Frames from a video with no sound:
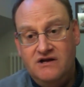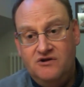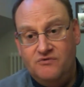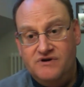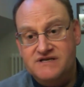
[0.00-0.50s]

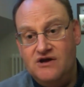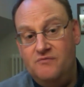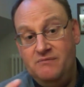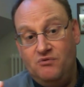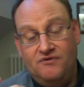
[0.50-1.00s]
whereas now
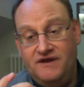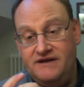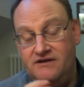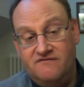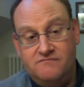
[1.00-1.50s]
people
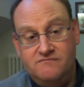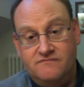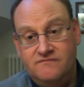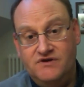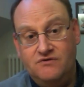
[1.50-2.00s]
think of
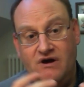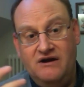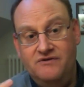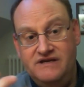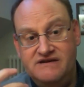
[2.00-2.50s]
them,
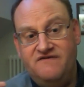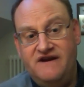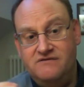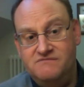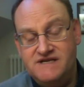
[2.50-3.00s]
how they
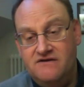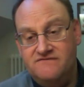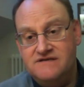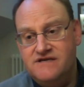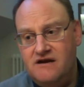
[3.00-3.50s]
define
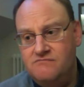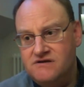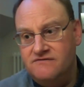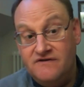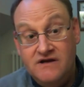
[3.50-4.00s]
themselves in terms
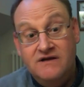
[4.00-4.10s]
of